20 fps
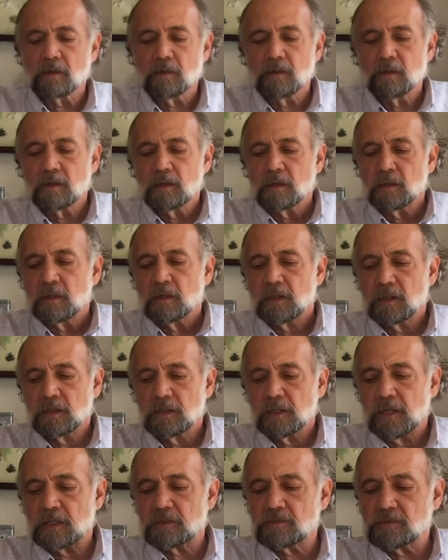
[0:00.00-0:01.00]

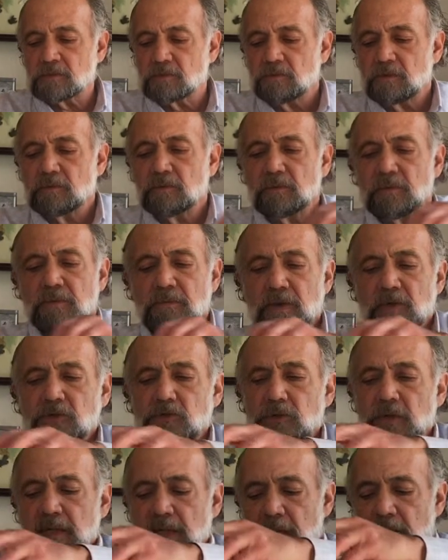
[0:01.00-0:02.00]
And next we will be
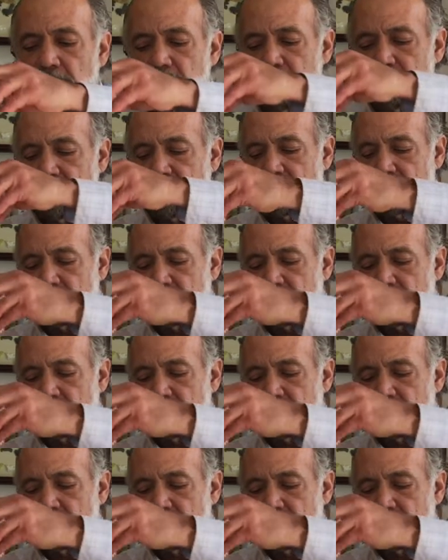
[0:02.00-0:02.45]
measuring out